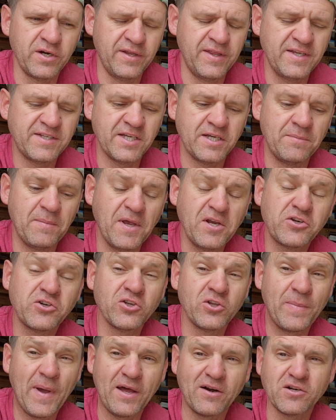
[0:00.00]
And they said, make sure
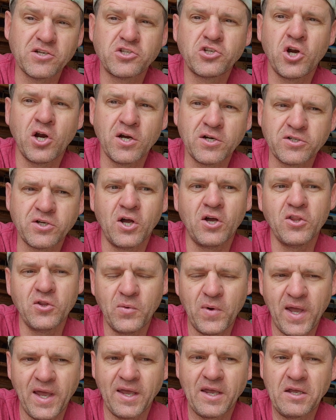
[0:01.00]
the battery's charged all the
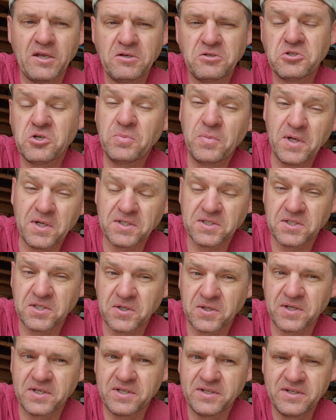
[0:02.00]
way. You should be able to do
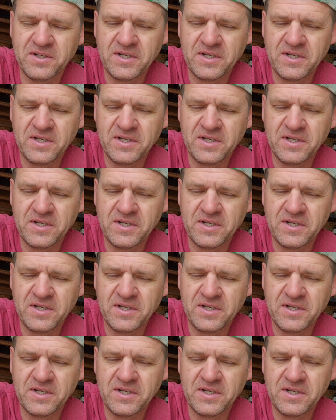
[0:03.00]
it.